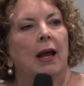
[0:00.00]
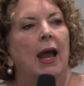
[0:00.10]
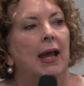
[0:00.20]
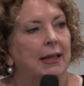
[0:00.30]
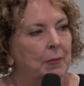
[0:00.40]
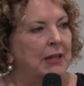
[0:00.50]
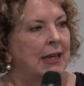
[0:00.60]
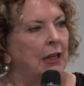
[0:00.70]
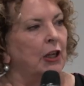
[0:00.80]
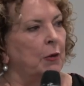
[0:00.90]
And let me
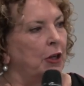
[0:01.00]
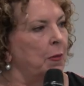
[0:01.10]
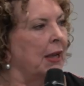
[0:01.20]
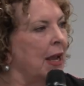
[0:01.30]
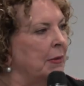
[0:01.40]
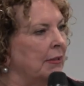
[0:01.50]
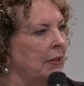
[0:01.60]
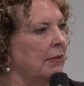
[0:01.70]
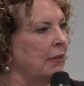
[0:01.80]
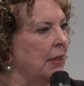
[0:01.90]
tell you, when you became a
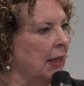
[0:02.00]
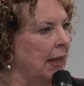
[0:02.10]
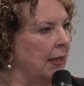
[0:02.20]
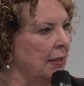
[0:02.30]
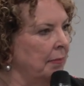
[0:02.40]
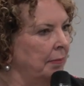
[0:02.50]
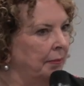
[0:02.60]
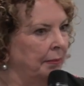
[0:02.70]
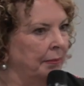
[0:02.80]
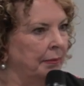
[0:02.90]
citizen of the kingdom,
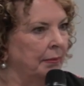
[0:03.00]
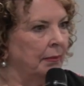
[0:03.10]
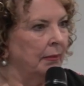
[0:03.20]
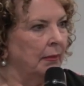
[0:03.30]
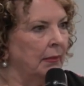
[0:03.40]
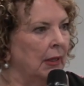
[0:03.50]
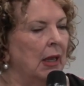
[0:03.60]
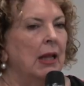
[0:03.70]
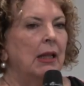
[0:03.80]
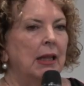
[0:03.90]

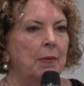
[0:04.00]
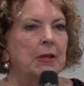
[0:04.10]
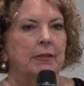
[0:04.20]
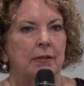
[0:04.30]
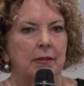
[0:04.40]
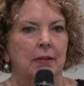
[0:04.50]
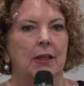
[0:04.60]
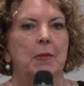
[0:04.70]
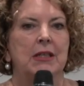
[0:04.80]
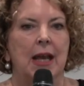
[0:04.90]

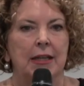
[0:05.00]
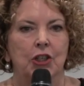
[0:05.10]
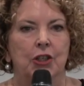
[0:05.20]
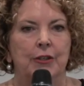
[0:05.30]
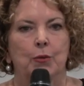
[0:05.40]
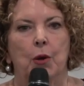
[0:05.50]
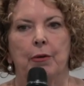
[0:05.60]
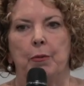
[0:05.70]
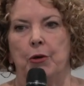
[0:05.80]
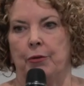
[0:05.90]
limitations were
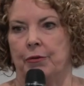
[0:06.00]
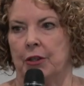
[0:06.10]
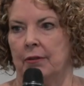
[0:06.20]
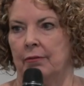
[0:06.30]
removed.